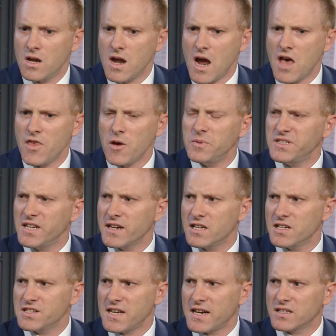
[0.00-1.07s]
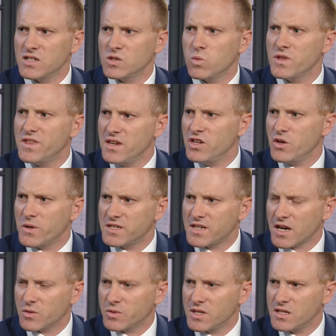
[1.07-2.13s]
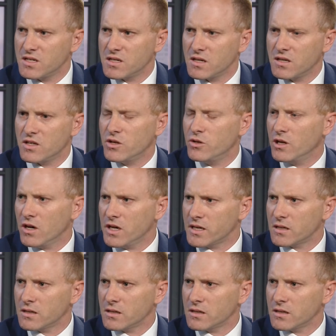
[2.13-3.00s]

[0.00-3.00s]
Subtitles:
Are there particular sectors within US equities that you like?